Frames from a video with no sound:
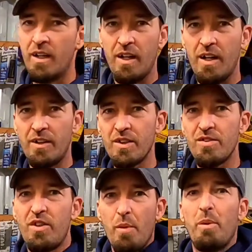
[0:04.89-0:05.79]

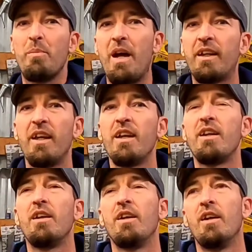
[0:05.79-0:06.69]
Just stopping back
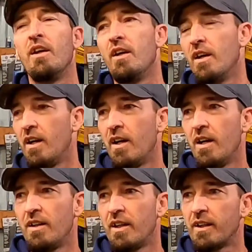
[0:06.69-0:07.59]
in
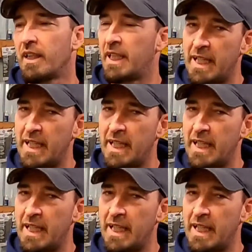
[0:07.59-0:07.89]
to